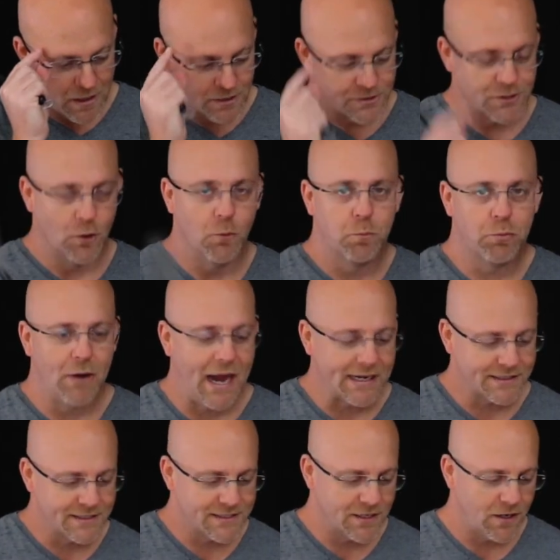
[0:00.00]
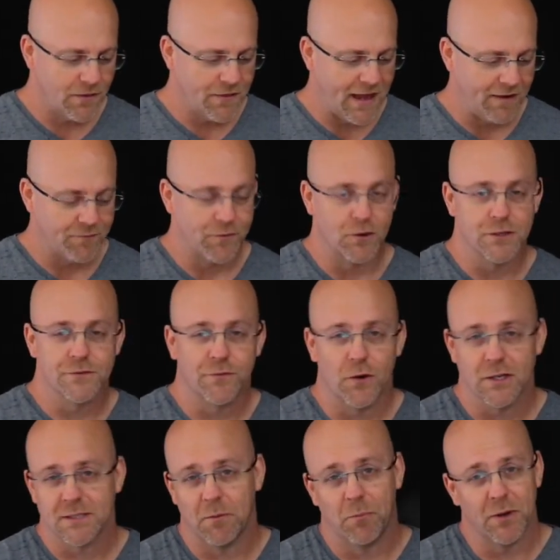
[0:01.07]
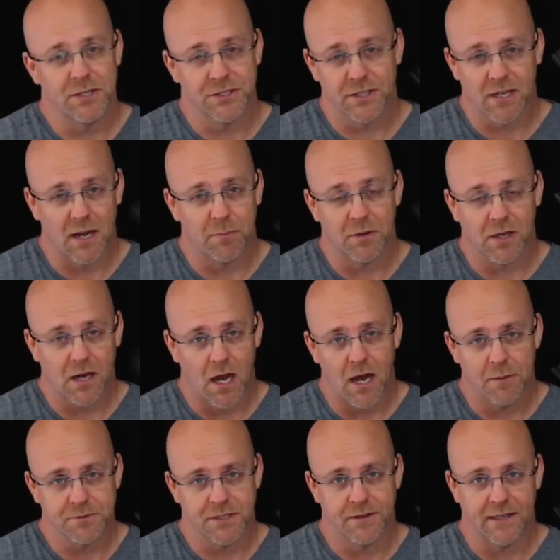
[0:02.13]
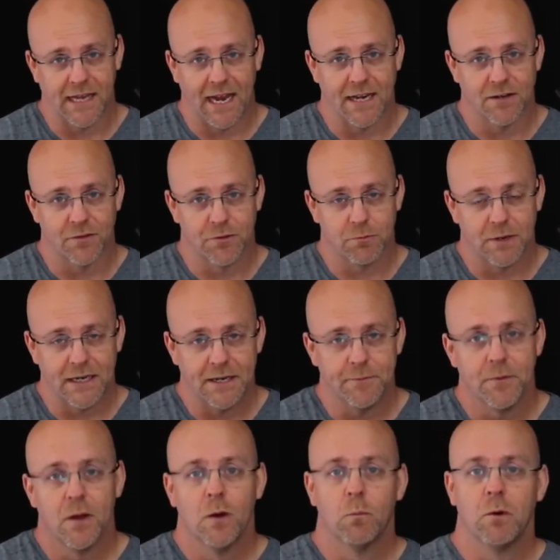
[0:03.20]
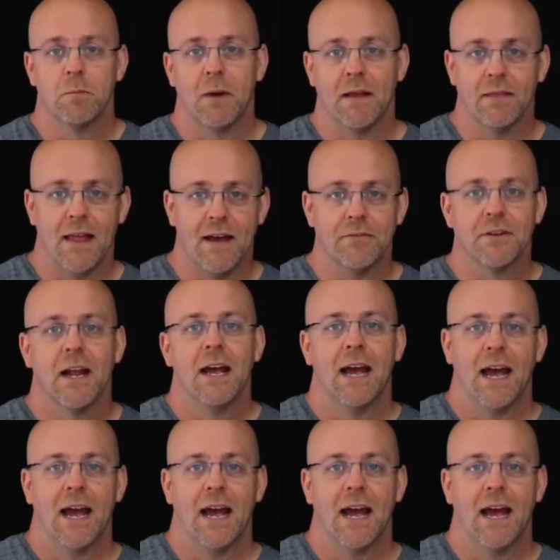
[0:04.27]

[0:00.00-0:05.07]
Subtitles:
So practice it on that first. First, I'm going to play just a couple of comps on the and of 3 with my left,